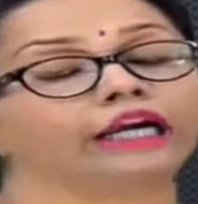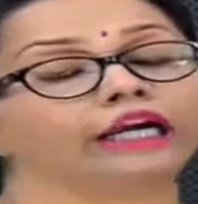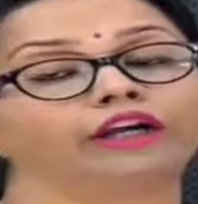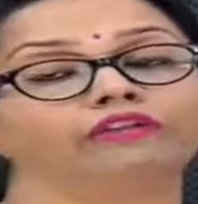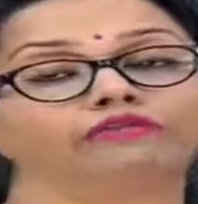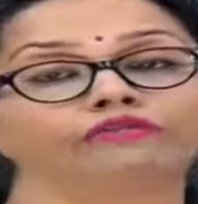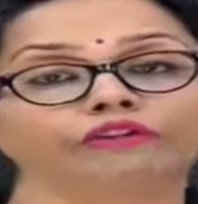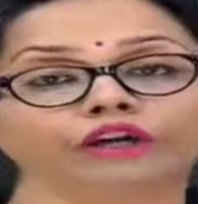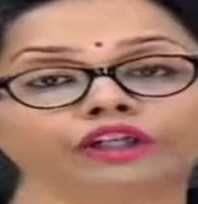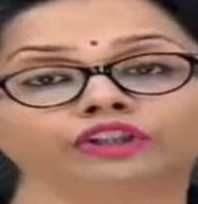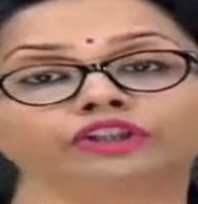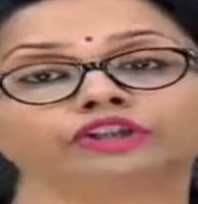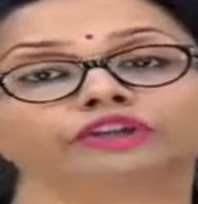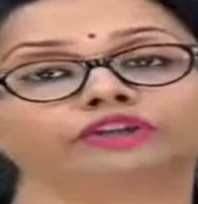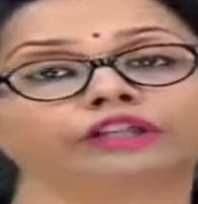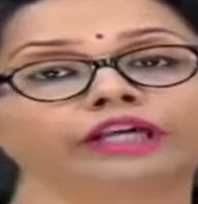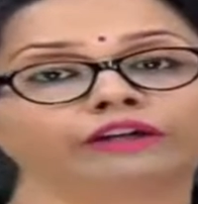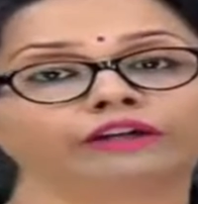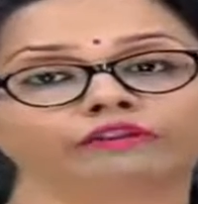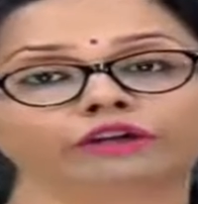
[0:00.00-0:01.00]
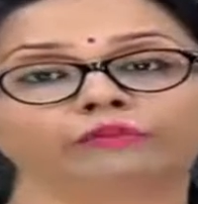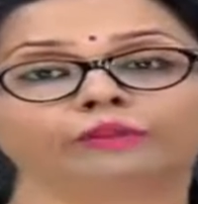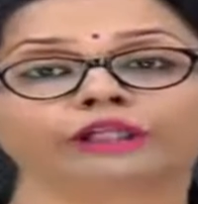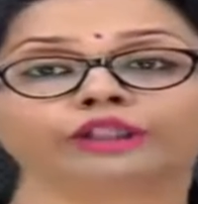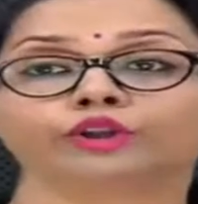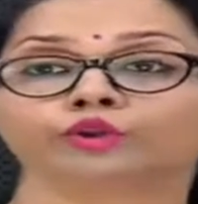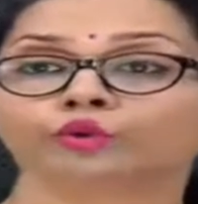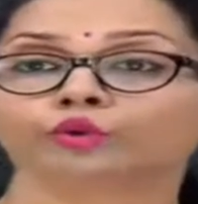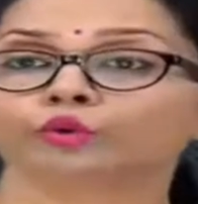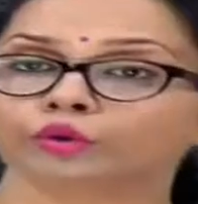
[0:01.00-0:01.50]
in which there will
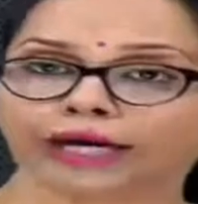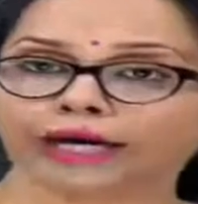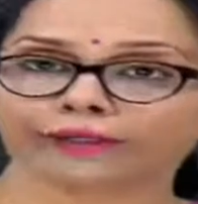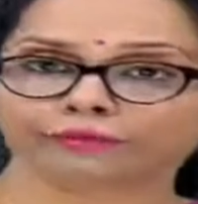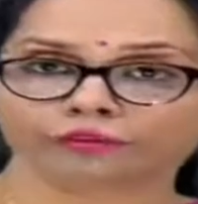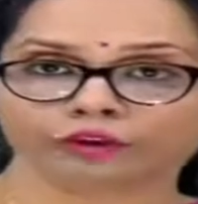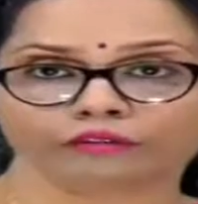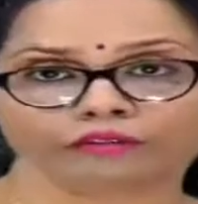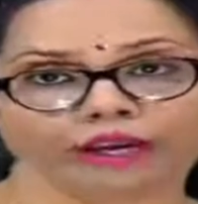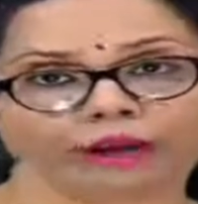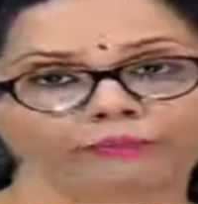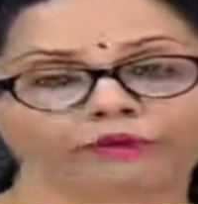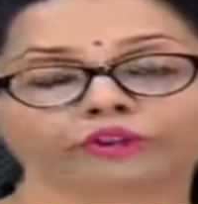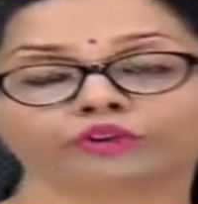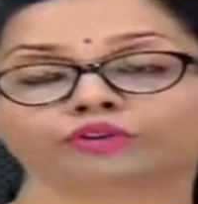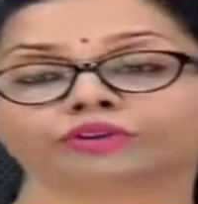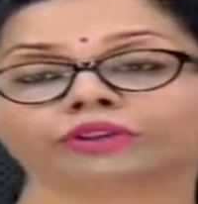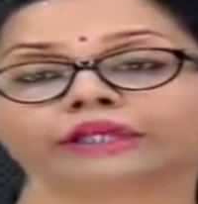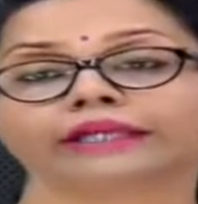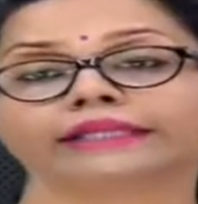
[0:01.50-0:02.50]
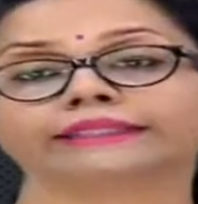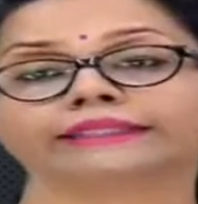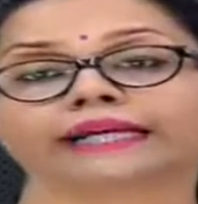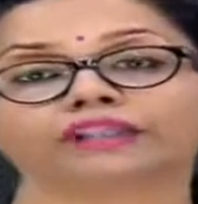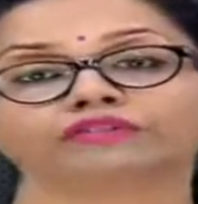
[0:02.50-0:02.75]
be 2 types of gametocytes,